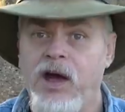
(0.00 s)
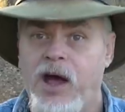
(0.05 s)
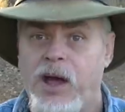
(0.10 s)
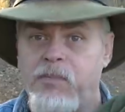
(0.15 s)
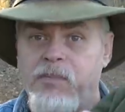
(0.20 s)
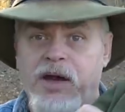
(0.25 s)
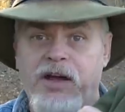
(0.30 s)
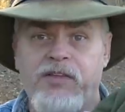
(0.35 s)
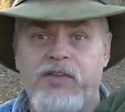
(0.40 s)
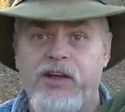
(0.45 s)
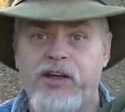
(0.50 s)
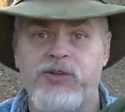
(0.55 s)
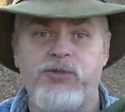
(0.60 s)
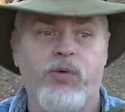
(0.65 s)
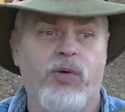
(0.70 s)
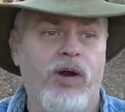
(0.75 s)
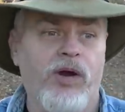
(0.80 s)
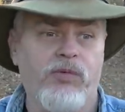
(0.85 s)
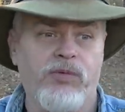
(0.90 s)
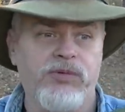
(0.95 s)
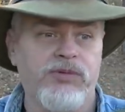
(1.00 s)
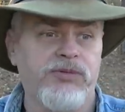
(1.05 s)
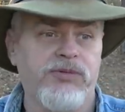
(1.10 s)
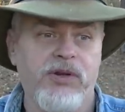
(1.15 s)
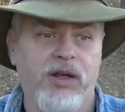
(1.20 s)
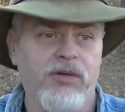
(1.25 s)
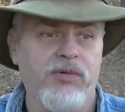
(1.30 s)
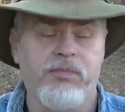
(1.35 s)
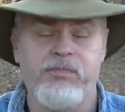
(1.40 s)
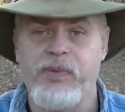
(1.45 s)
and made this where it was
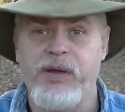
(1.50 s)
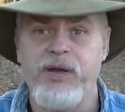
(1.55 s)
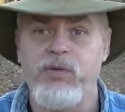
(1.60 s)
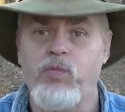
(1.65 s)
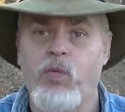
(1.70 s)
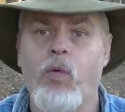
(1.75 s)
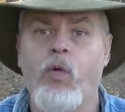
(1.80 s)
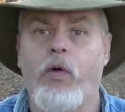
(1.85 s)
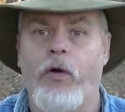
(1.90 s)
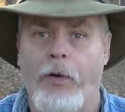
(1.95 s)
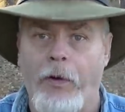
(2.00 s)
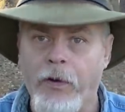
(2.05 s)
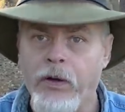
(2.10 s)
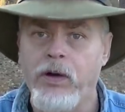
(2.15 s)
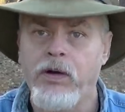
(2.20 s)
it would bead water,